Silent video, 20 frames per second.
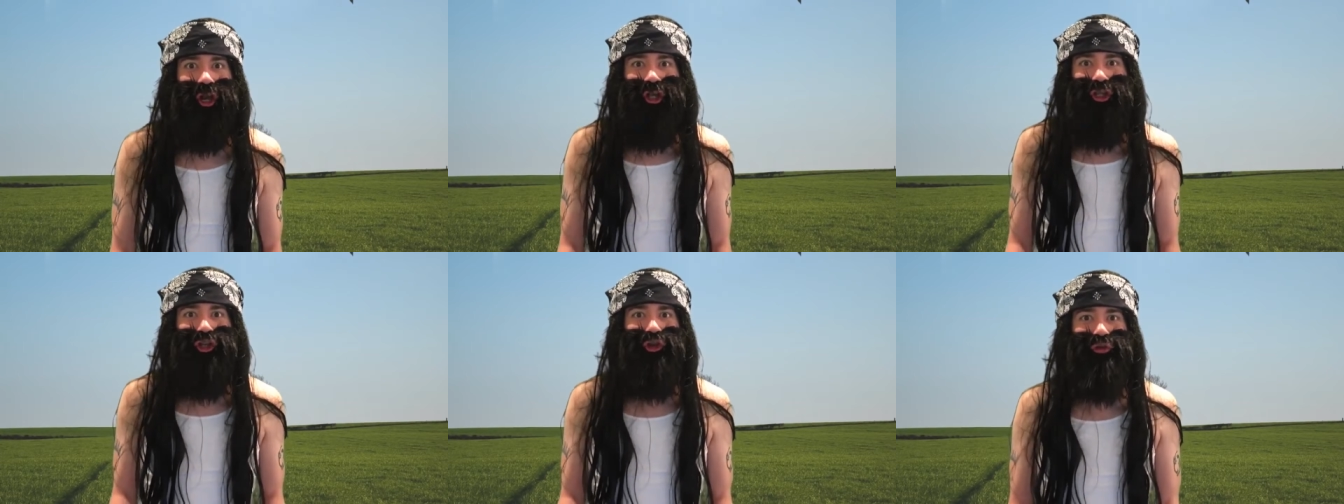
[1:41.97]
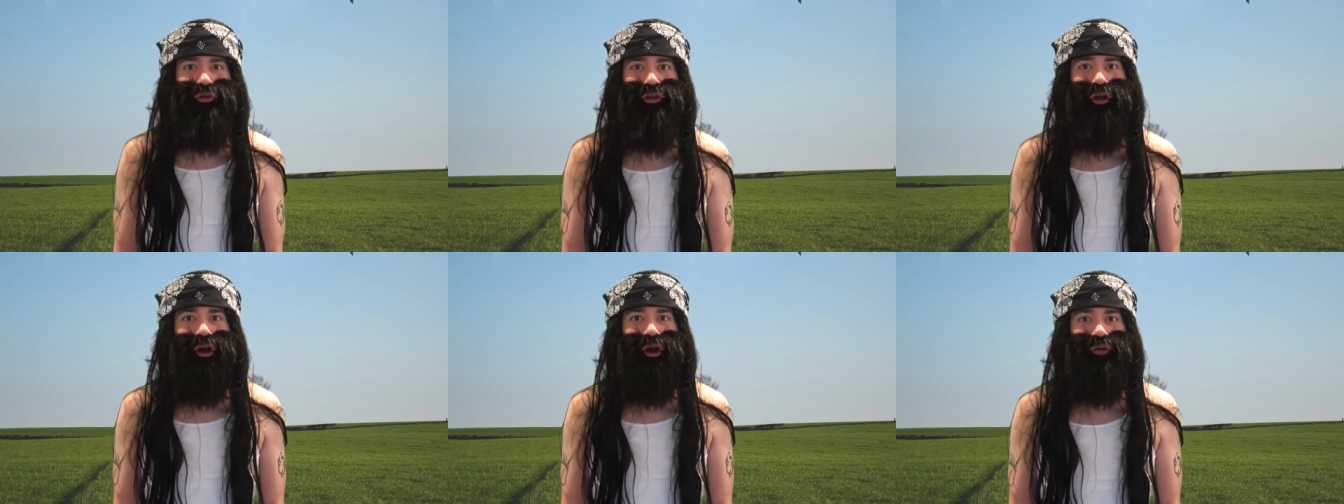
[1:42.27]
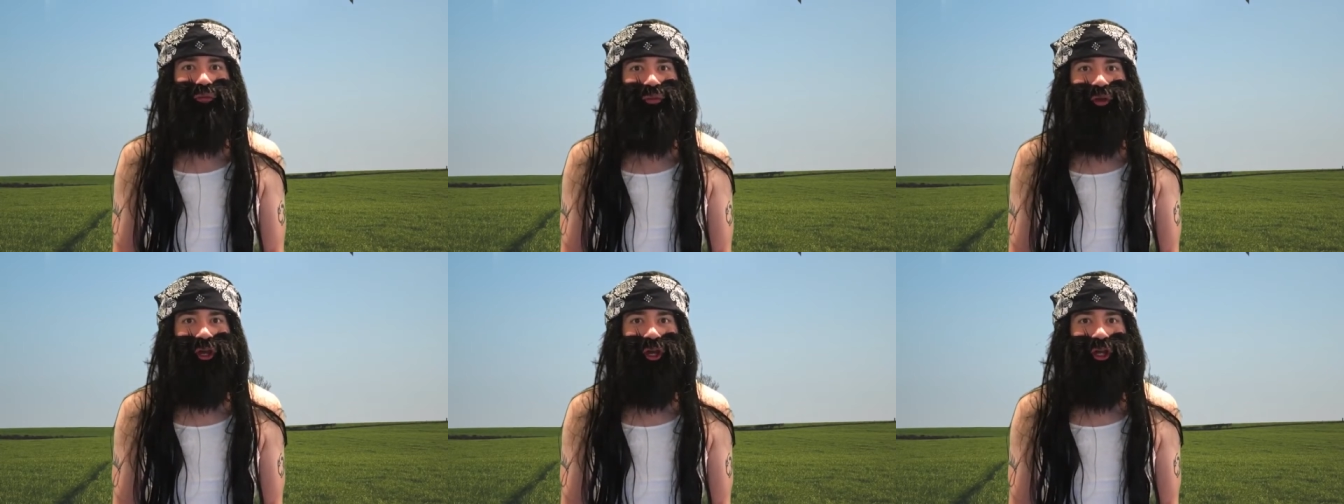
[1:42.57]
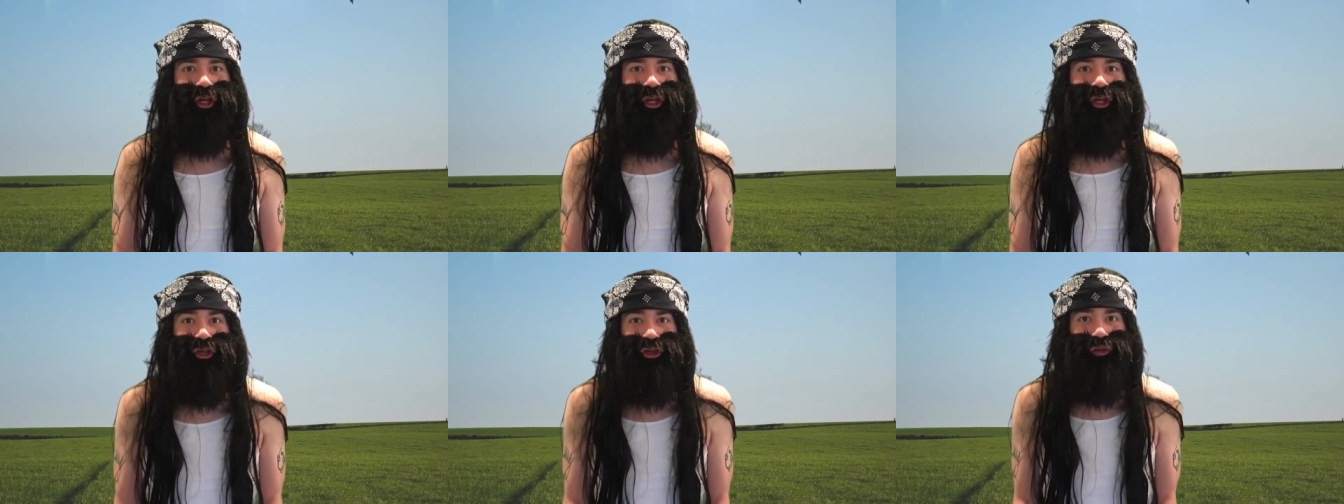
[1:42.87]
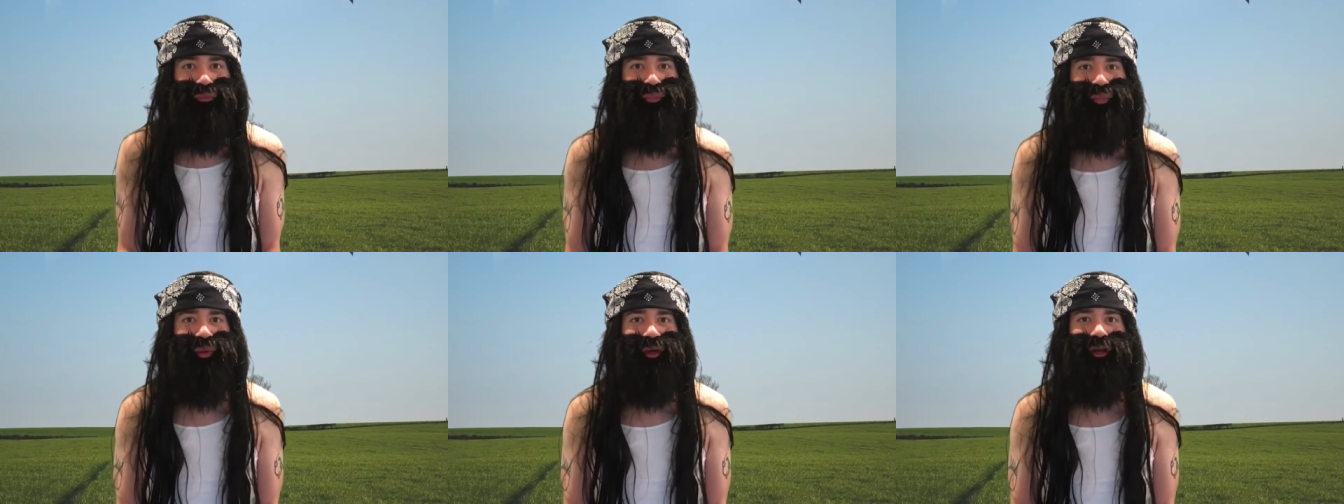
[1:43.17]
You know me,
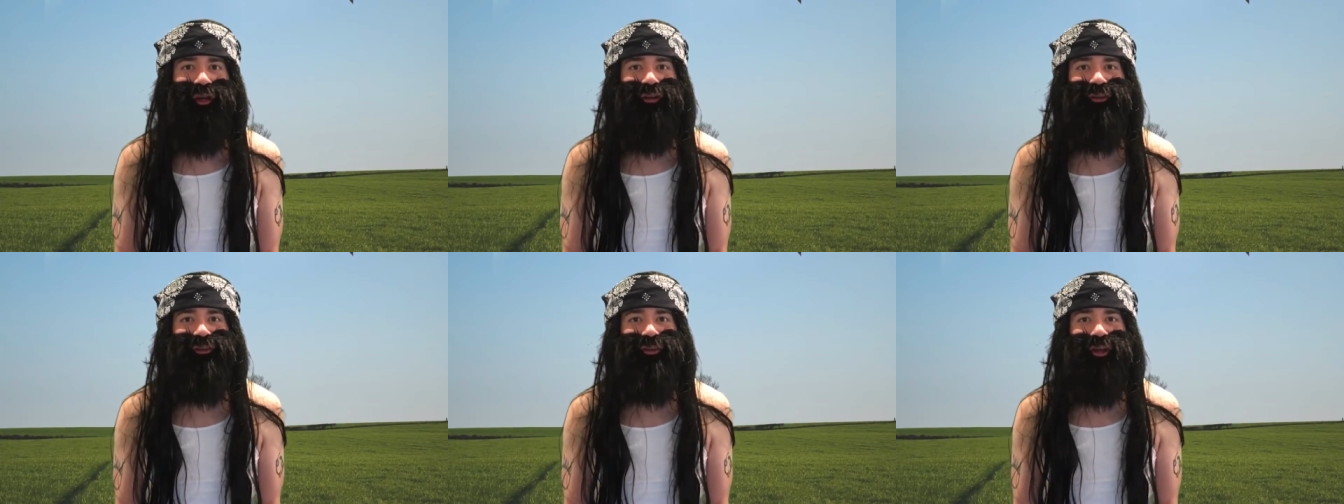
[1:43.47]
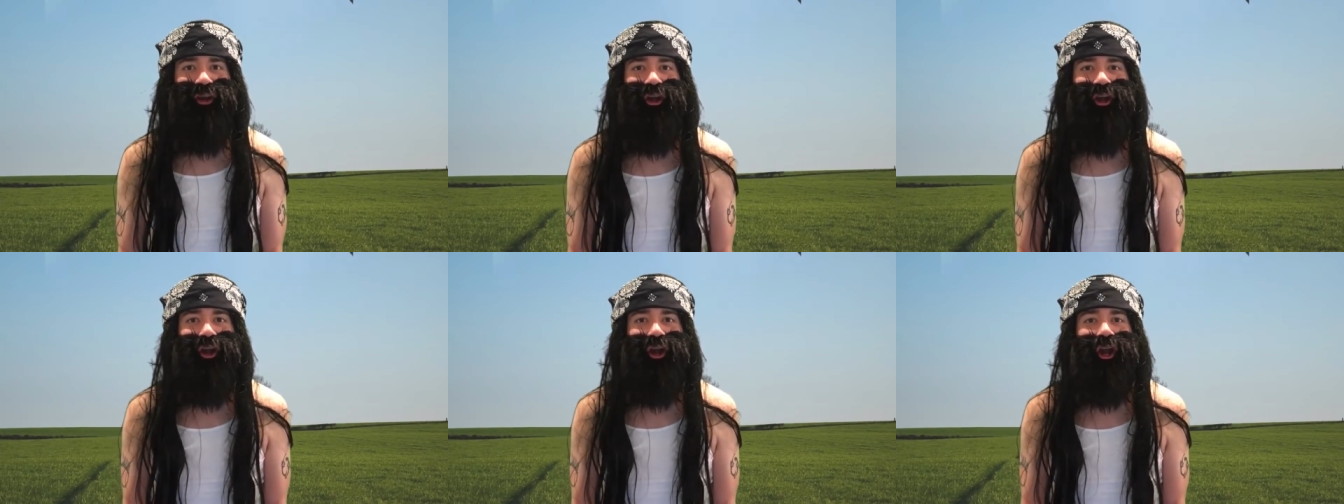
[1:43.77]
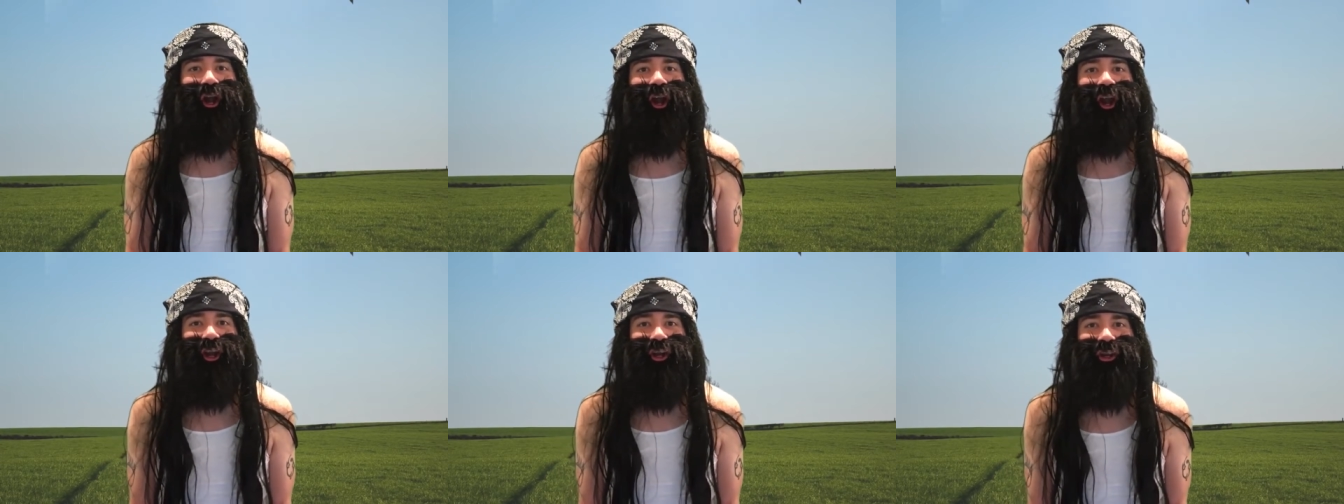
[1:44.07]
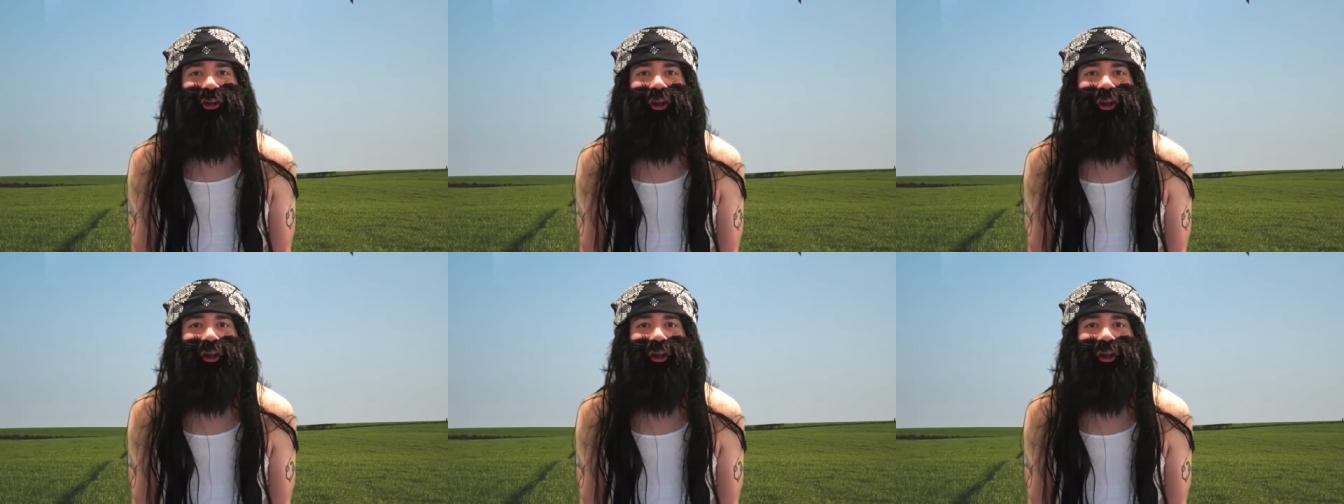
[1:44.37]
the biggest internet